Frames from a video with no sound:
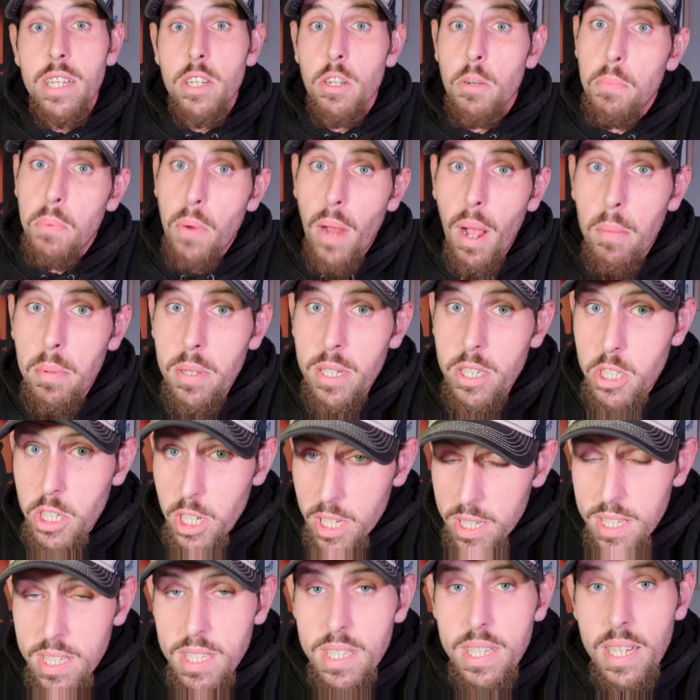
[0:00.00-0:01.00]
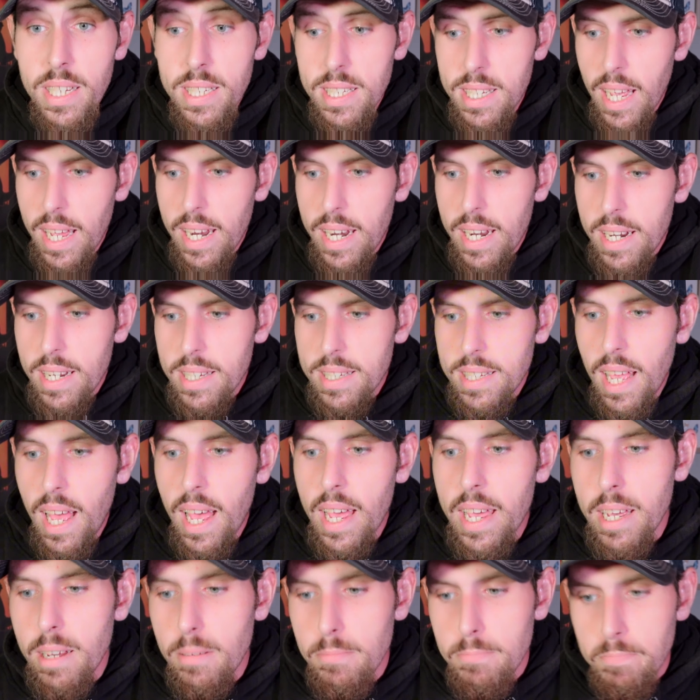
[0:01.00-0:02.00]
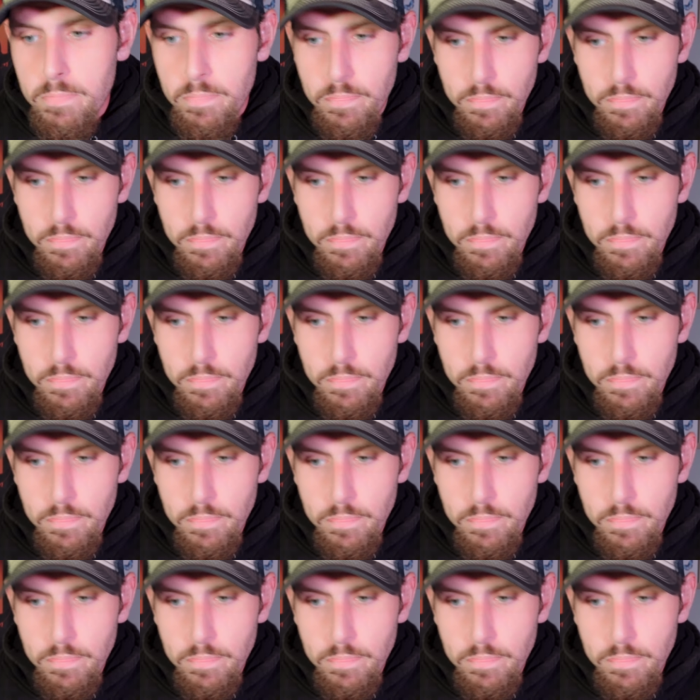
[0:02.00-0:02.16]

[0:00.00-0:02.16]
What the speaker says: you're probably just as excited as I am.